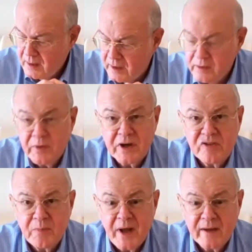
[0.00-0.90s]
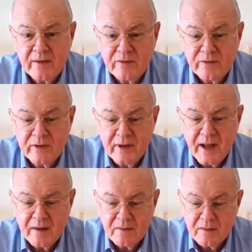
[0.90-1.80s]
Now, you would expect that during
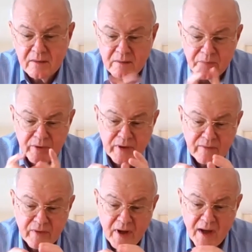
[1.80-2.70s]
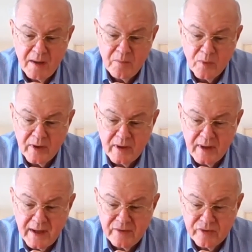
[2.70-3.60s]
that uh, period of time when
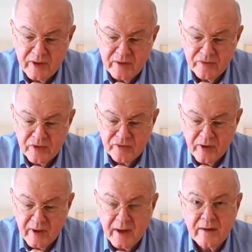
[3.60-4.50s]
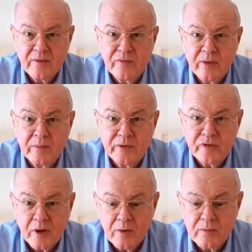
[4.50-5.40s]
the AC is disconnected from
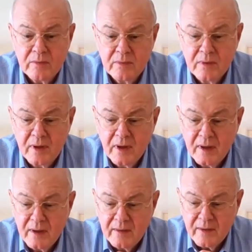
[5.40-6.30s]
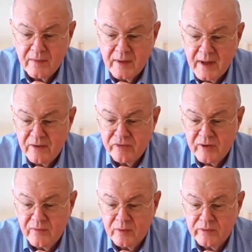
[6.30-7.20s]
its load, that the
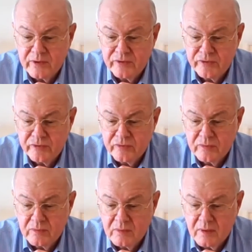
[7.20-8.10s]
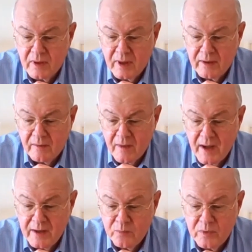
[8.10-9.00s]
AC voltage on the
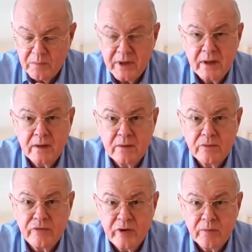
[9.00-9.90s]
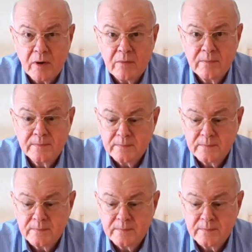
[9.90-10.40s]
line would be zero.